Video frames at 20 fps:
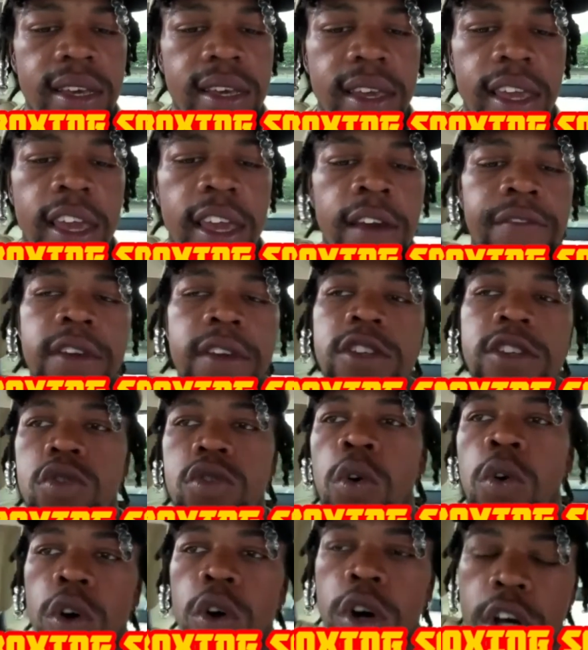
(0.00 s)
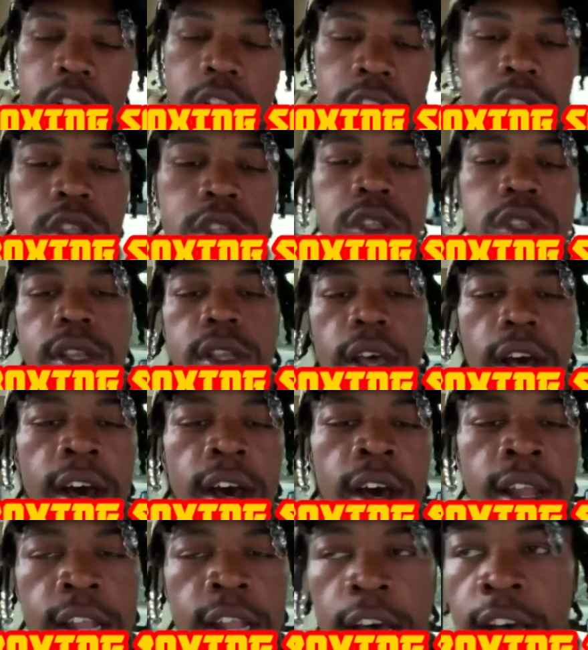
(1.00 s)
if he saw
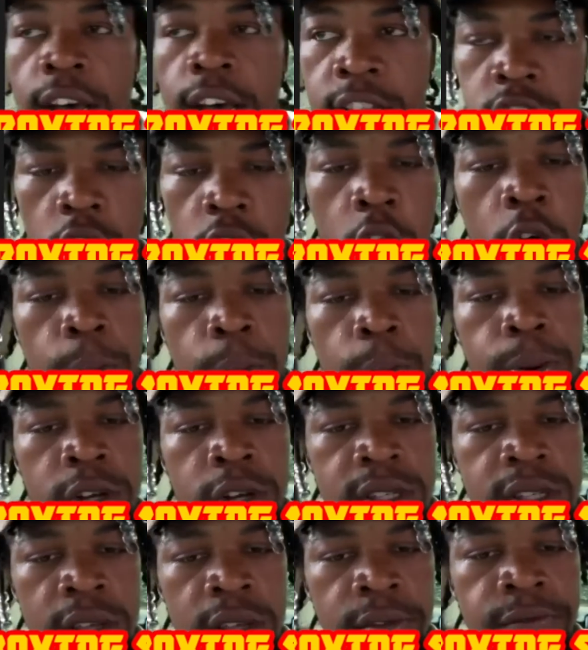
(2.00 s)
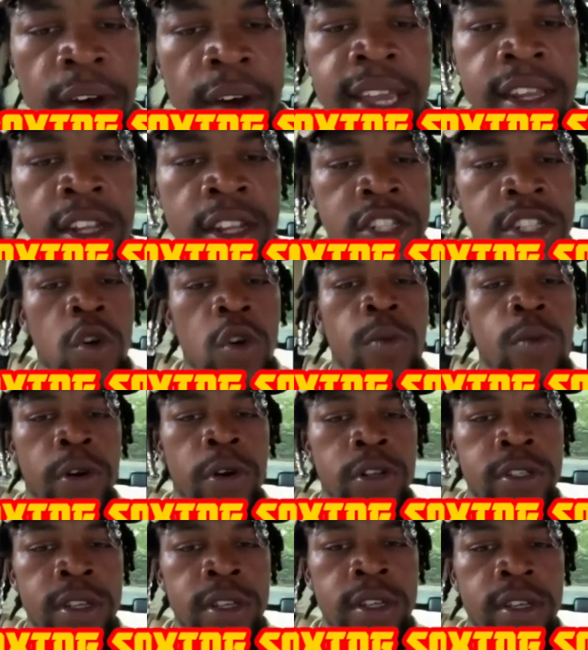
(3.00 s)
a tall person fighting a short
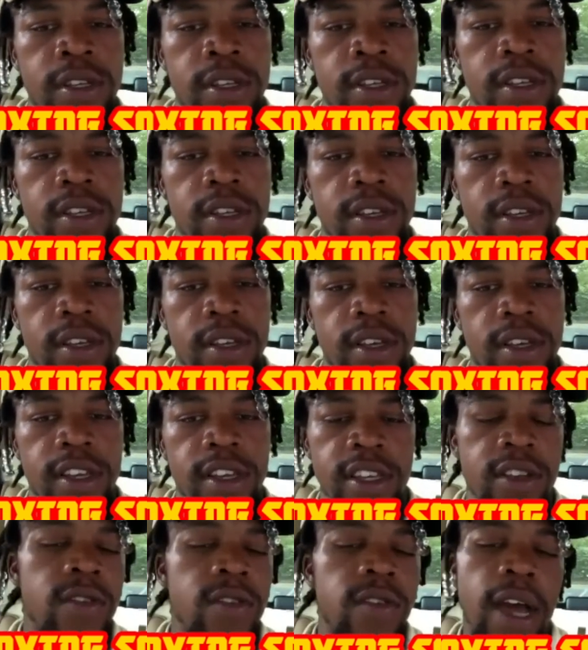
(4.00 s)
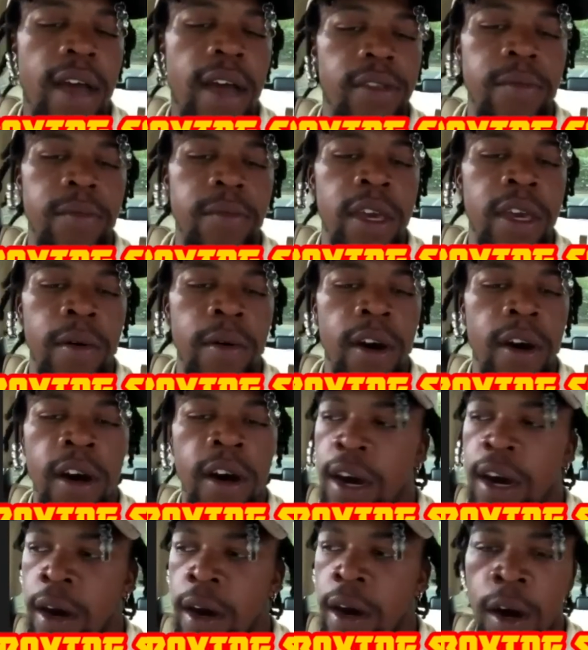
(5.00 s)
person. You don't have to be
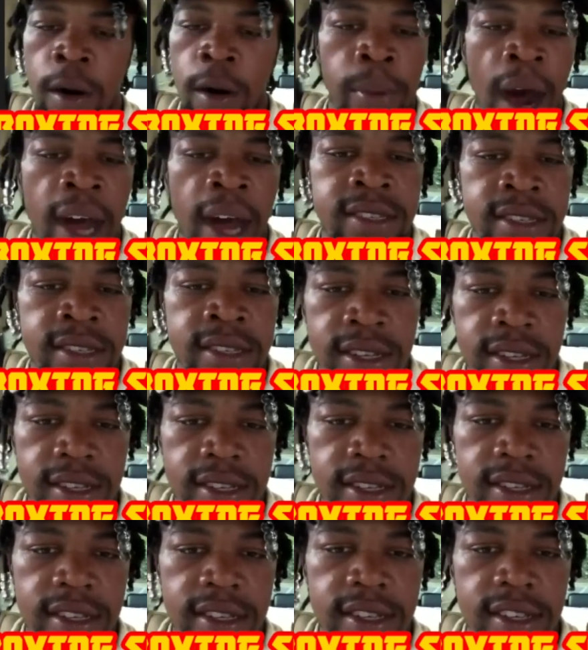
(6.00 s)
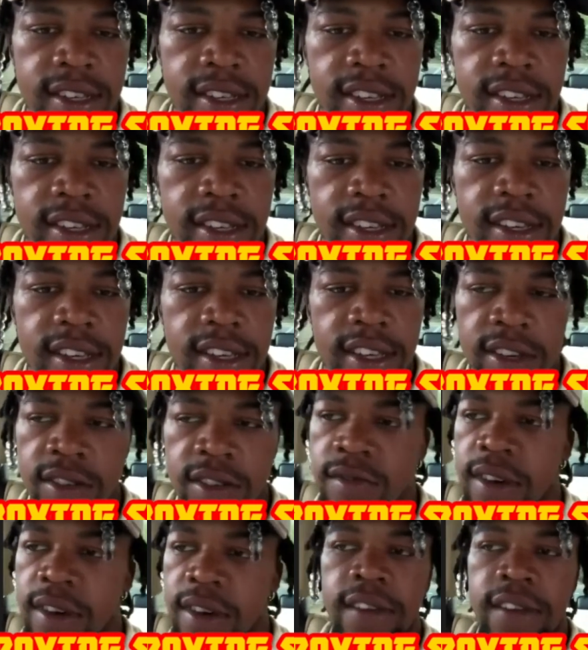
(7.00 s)
a boxer. You
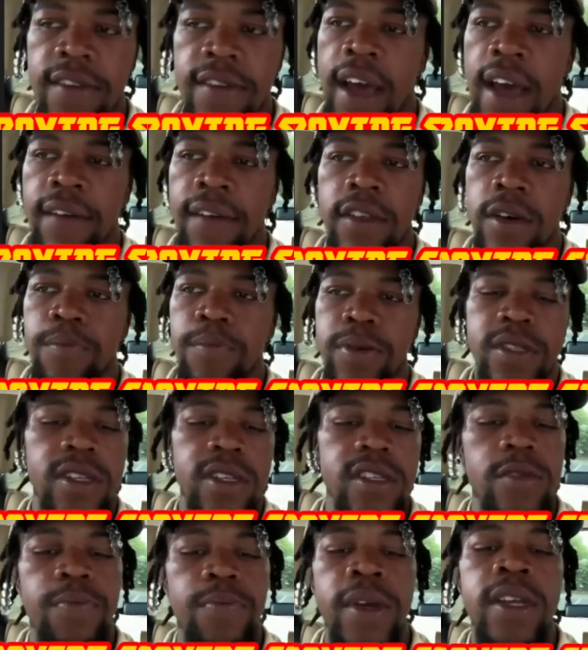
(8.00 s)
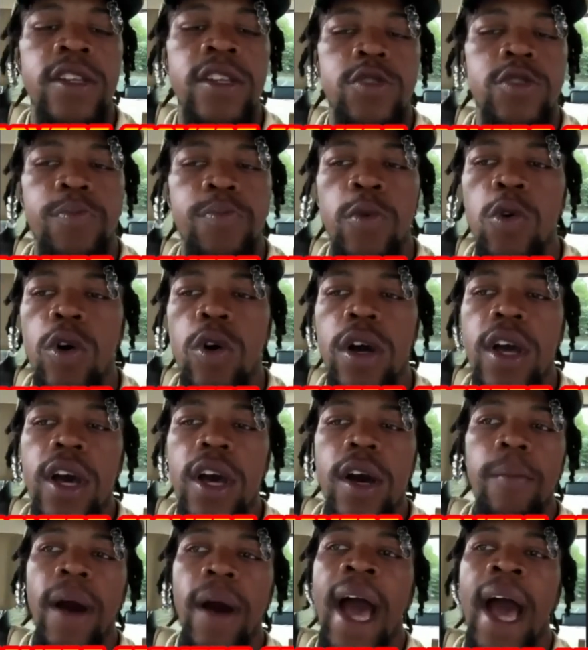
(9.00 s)
don't even have to participate in the sport.
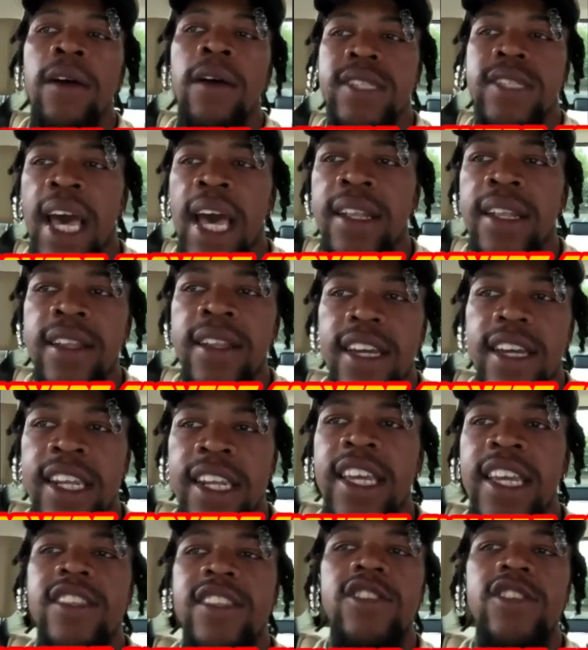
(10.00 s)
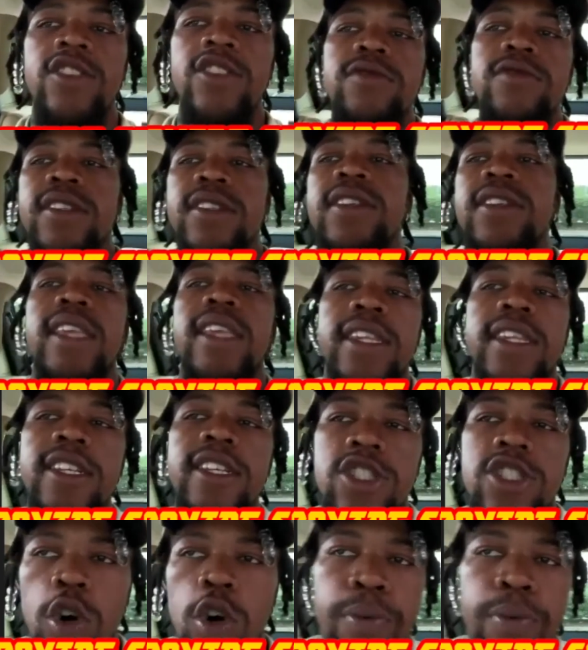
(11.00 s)
But outside looking in, you see that this
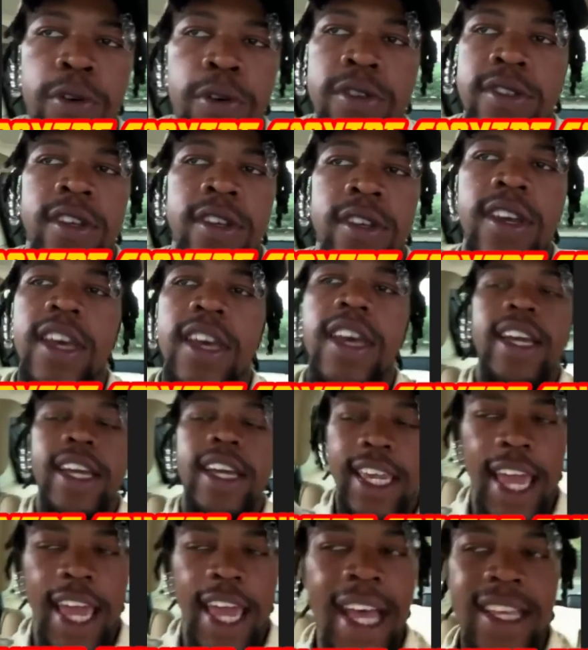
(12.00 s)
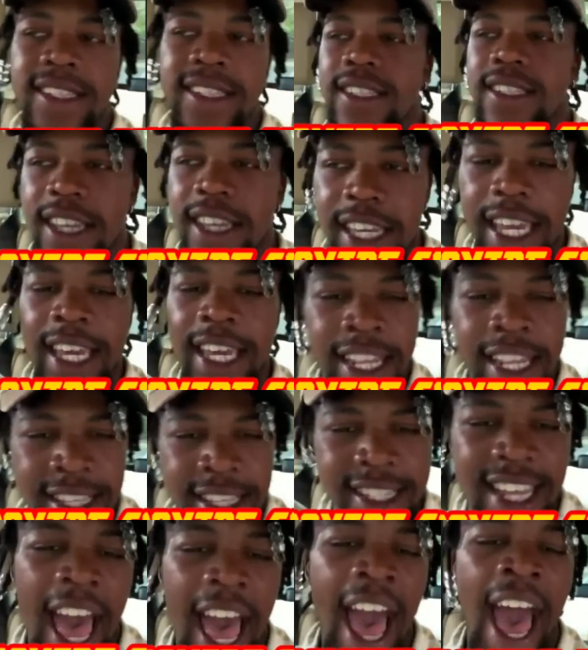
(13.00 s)
short person got to get
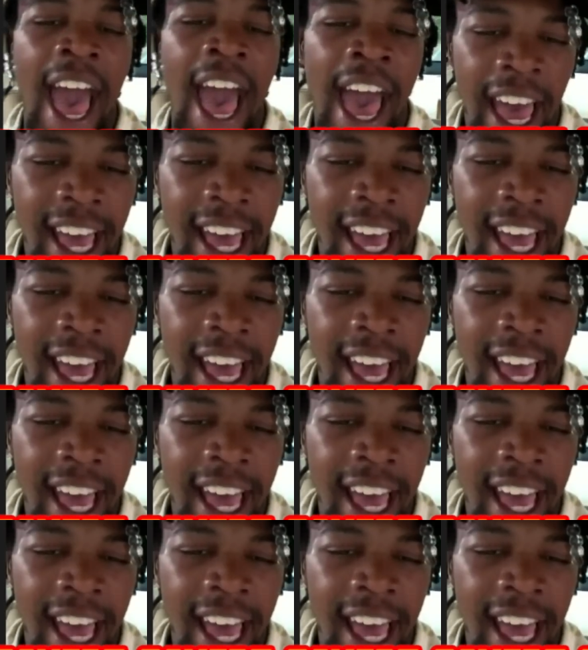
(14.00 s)
inside.